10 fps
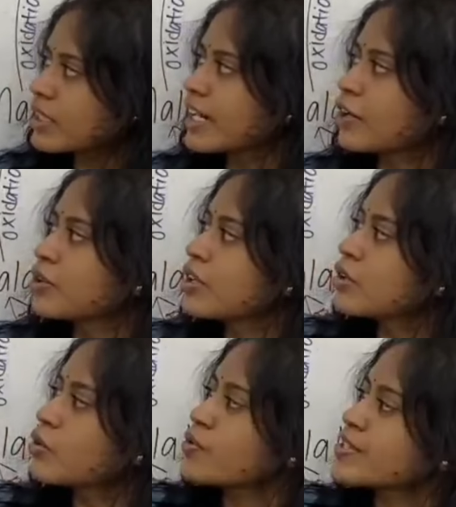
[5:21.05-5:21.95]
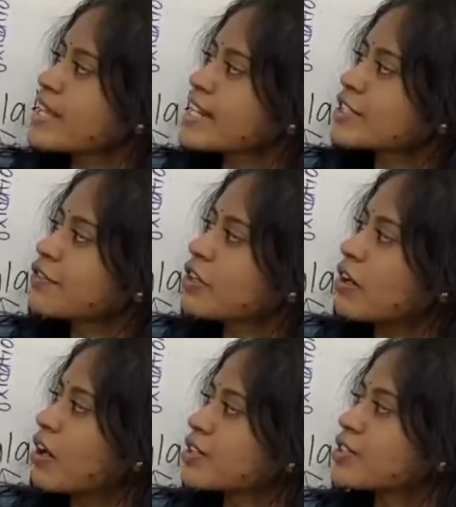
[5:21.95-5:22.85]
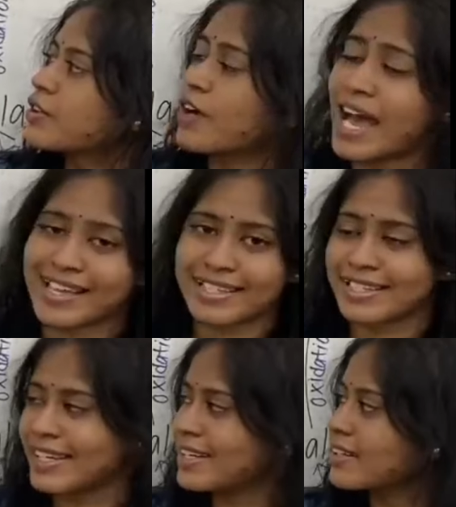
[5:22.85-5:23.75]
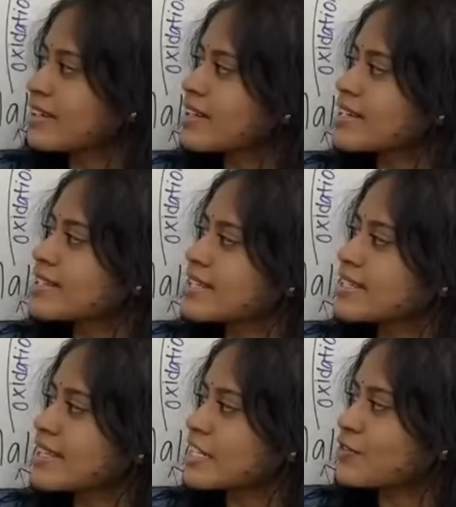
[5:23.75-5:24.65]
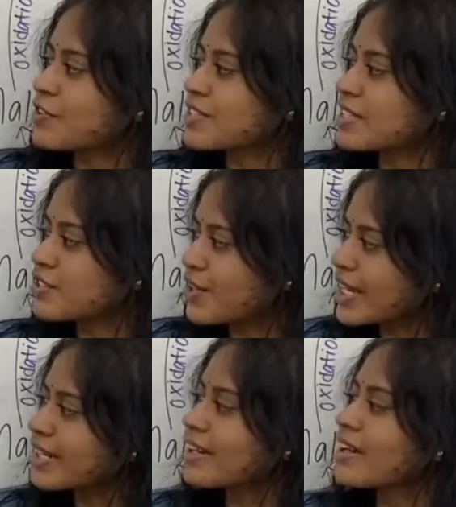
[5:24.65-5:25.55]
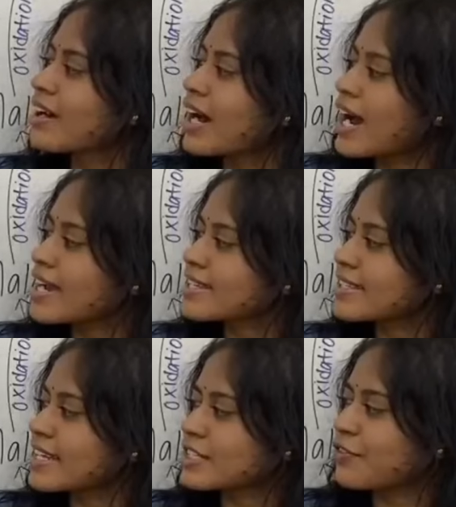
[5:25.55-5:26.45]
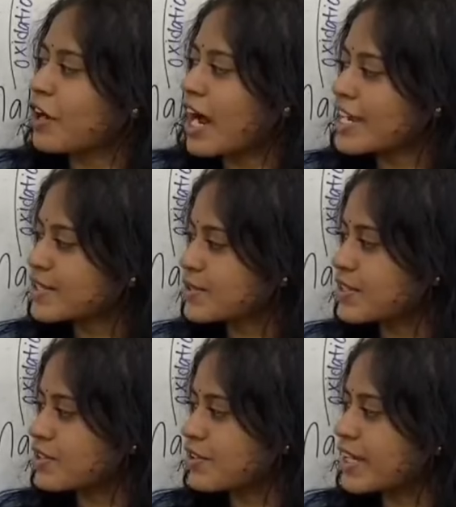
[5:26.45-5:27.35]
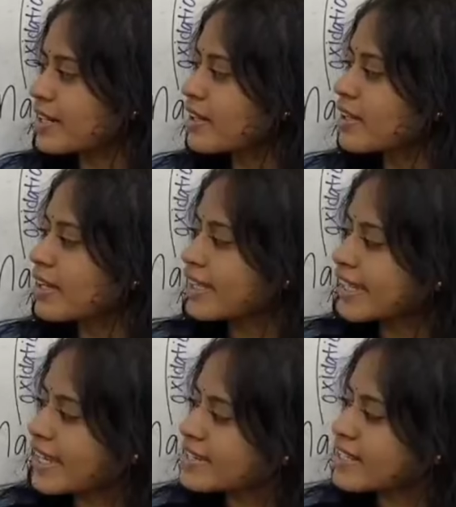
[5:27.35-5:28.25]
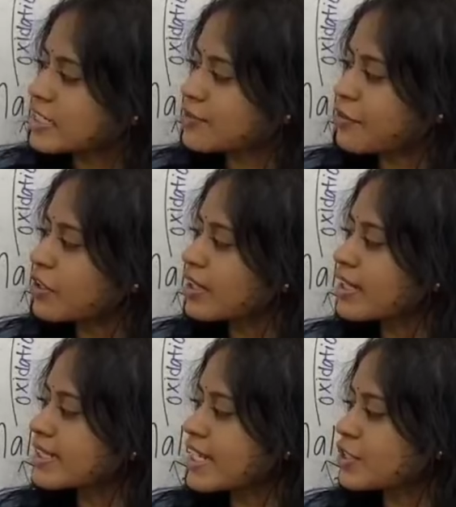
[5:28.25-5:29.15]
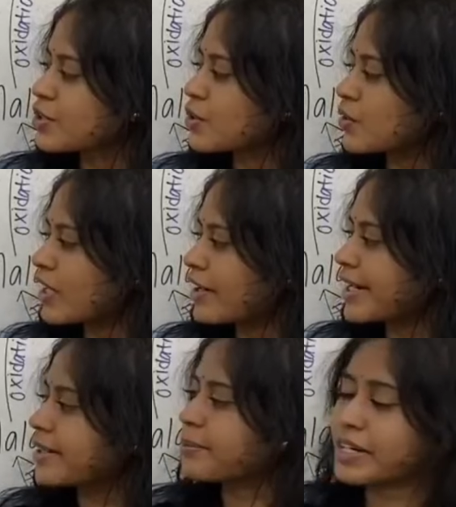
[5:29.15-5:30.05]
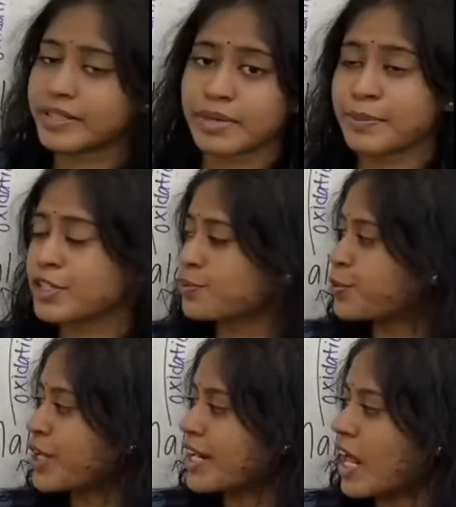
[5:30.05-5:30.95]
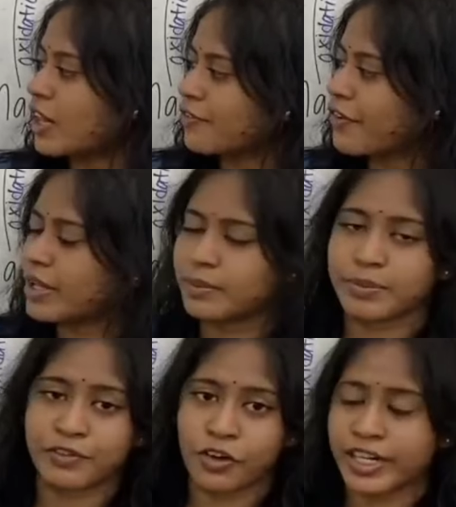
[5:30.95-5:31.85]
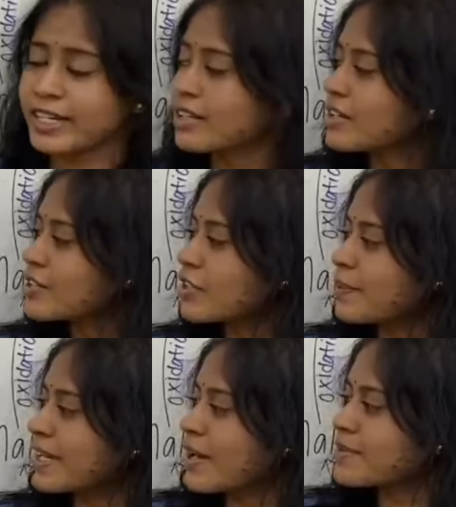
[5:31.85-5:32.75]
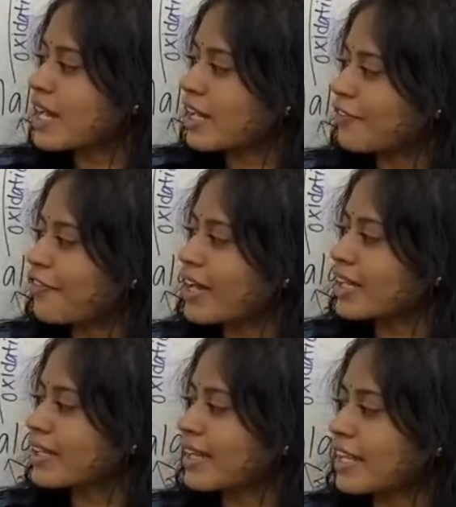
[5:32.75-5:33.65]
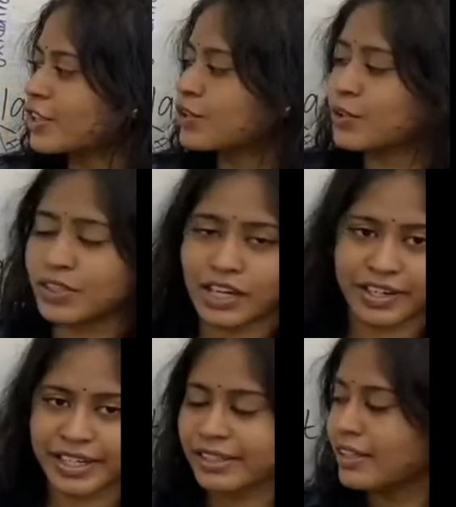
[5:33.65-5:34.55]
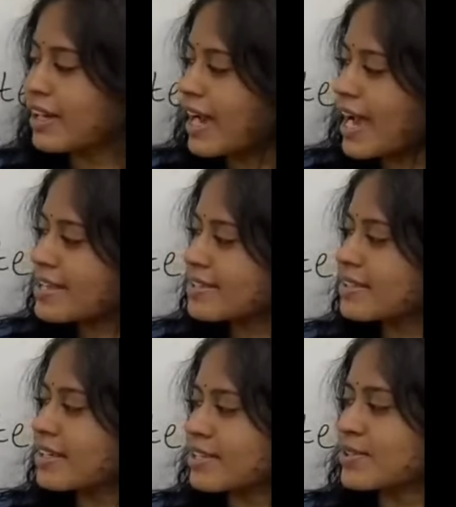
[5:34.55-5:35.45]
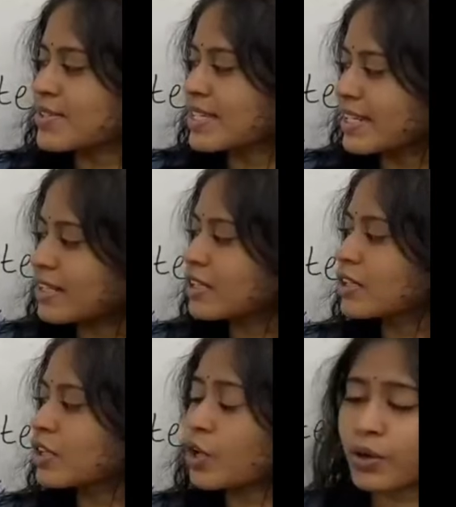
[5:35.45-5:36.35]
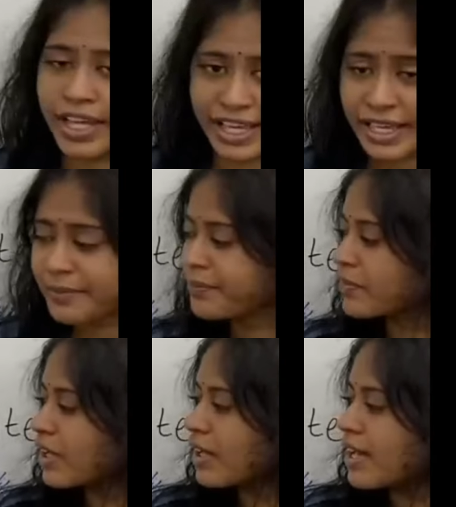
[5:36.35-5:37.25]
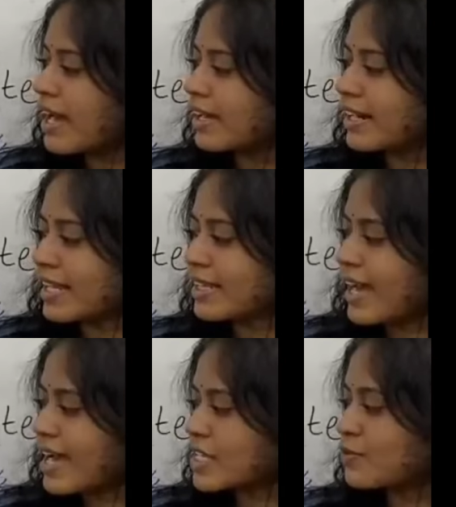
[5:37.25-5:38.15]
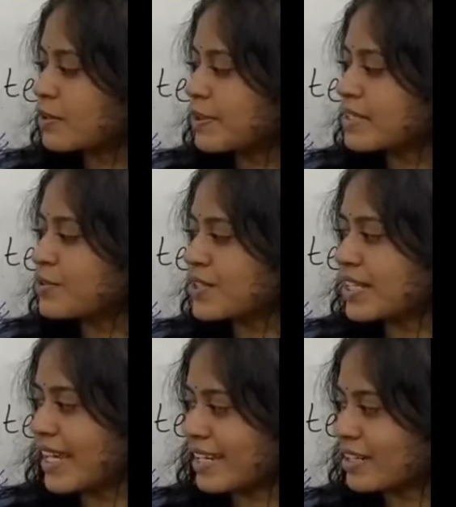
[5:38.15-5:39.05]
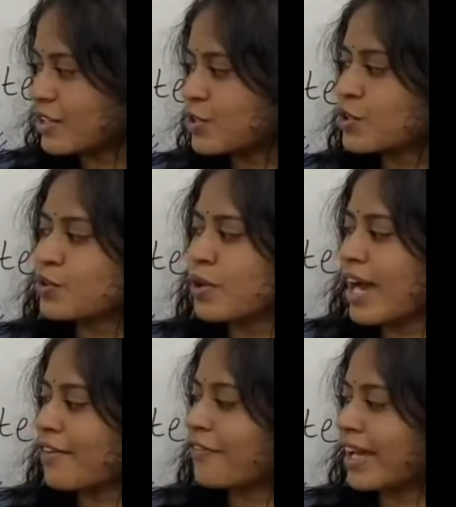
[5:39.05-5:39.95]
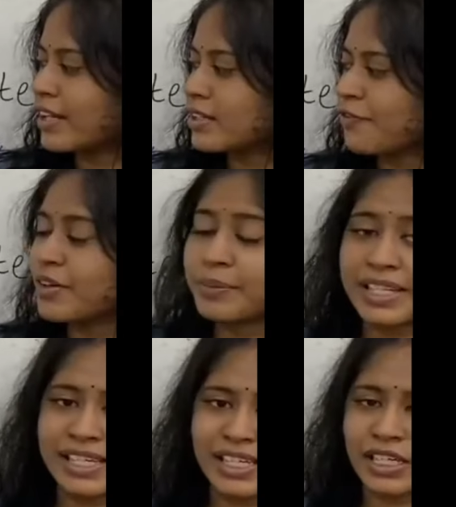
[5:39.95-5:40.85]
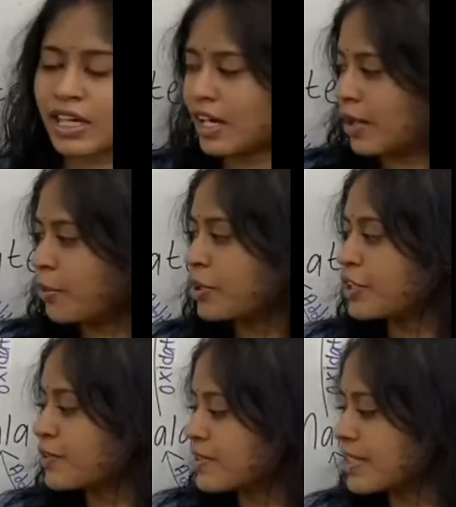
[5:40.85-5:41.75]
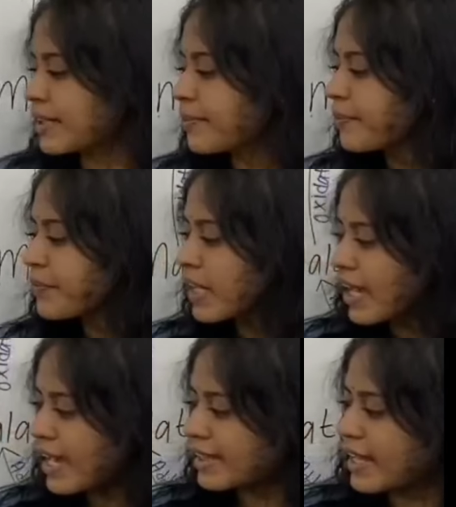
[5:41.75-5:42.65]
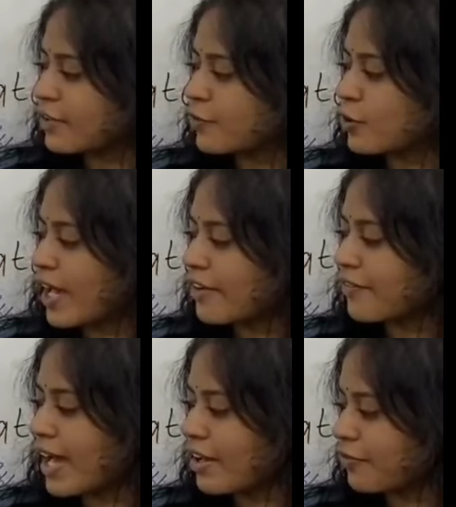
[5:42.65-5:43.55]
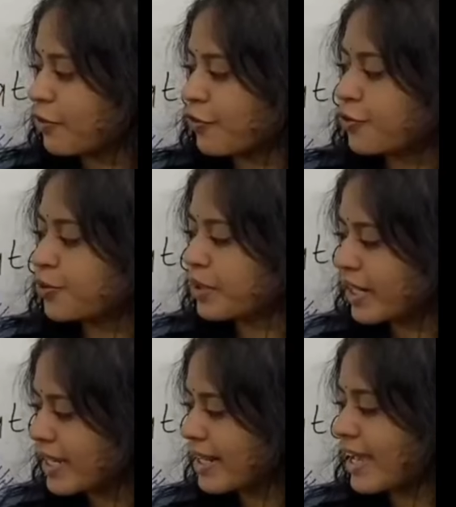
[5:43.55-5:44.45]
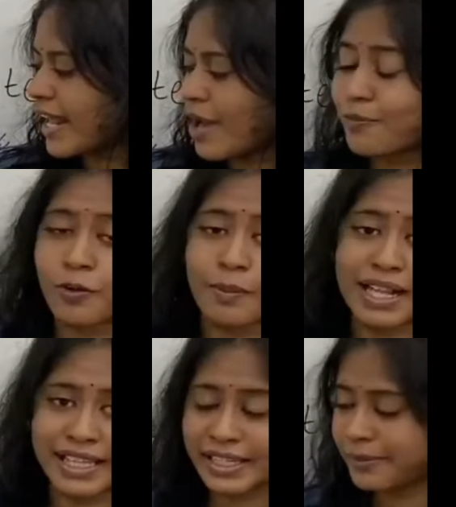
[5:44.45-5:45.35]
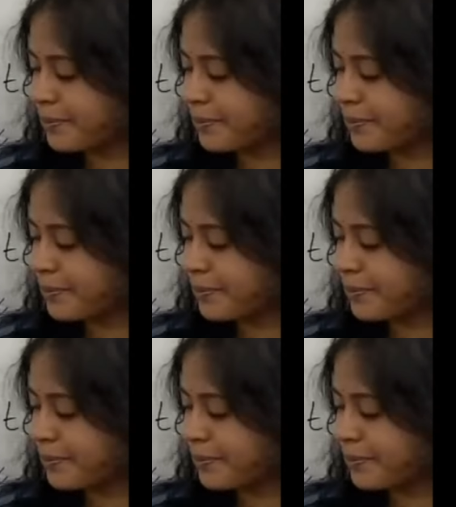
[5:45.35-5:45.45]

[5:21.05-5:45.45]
Now, O stands for oxaloacetate, C stands for citrate, I stands for isocitrate, K stands for ketoglutarate, but remember to put an alpha before it, so it becomes alpha ketoglutarate. S is succinyl-CoA, another S will be succinate, so you have like familiar molecules here. And then you have F for fumarate and M for malate.